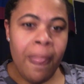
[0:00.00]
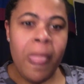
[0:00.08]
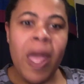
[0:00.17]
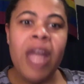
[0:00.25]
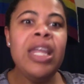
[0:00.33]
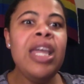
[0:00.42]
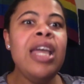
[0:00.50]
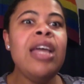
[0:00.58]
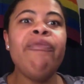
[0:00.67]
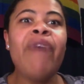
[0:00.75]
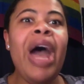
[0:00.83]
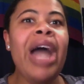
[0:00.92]
And
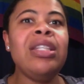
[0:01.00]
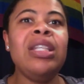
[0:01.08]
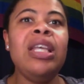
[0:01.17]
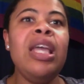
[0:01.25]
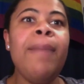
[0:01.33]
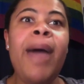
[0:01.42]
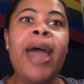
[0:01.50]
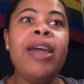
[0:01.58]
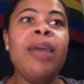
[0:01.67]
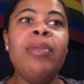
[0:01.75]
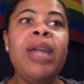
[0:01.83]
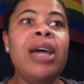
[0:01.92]
then Fox and Empire
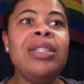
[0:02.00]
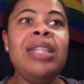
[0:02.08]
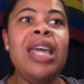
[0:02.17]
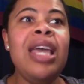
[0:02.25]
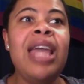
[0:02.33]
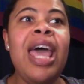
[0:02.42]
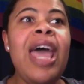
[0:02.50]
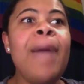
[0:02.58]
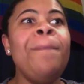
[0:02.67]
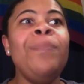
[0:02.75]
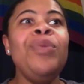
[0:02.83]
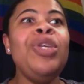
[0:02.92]
coming out saying that,
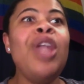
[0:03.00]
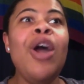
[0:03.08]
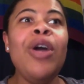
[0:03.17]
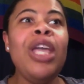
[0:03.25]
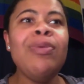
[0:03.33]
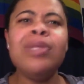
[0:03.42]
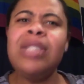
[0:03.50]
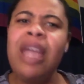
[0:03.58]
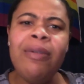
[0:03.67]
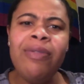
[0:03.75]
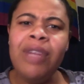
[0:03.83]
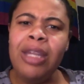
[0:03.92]
you know, he was
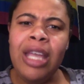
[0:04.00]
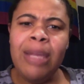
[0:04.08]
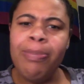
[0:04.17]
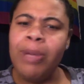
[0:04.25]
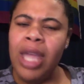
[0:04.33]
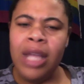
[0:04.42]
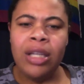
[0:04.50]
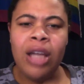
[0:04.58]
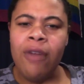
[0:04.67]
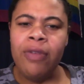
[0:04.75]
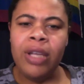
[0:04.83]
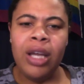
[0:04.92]
never finna get kicked
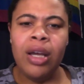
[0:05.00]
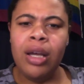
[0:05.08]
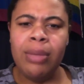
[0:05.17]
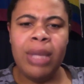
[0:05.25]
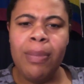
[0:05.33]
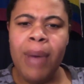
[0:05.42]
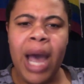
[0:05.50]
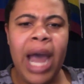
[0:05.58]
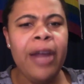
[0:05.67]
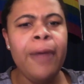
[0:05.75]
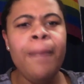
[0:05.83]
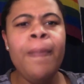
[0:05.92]
off of
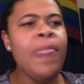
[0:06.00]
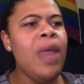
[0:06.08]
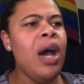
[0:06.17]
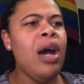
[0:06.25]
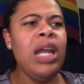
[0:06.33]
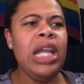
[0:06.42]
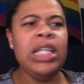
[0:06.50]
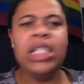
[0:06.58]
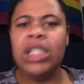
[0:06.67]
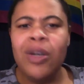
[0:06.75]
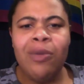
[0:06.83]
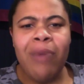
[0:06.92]
Empire. They
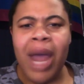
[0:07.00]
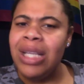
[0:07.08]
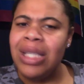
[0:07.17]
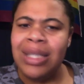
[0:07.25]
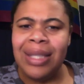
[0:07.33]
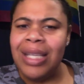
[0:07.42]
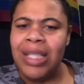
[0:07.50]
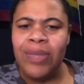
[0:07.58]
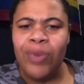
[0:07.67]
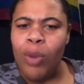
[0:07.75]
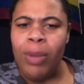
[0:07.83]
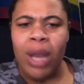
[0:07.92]
still writing scenes
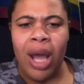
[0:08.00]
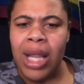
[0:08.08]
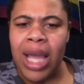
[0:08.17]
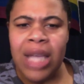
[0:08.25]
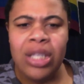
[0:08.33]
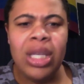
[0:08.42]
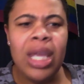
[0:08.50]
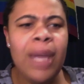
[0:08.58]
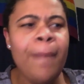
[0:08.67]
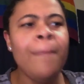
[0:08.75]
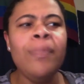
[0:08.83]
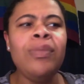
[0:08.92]
for him and all that shit.